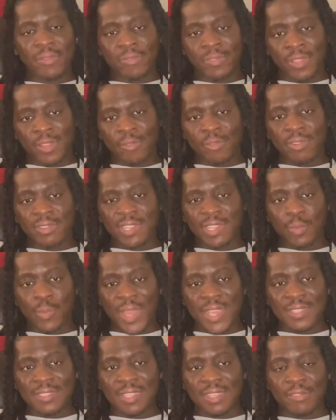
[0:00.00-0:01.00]
literally
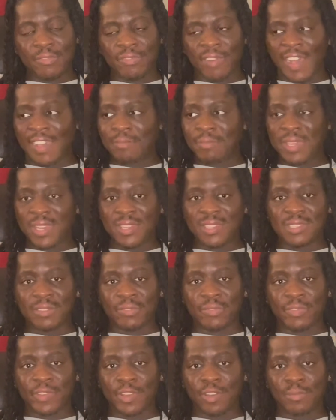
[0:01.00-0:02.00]
wasting 5 minutes of
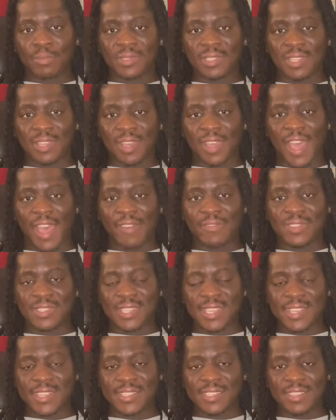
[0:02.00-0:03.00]
film to have
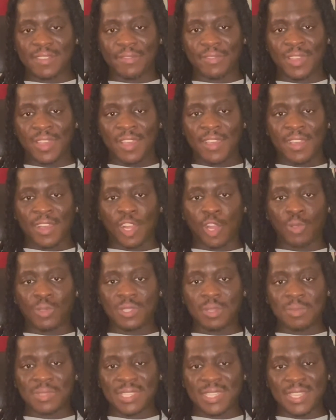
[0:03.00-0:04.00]
scenes of close-up
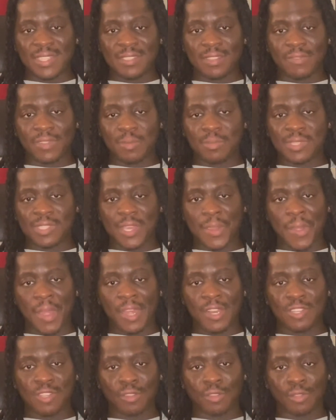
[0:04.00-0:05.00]
scenes of them staring at
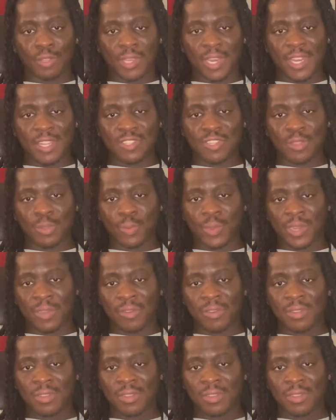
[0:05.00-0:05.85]
each other, looking at each other weird?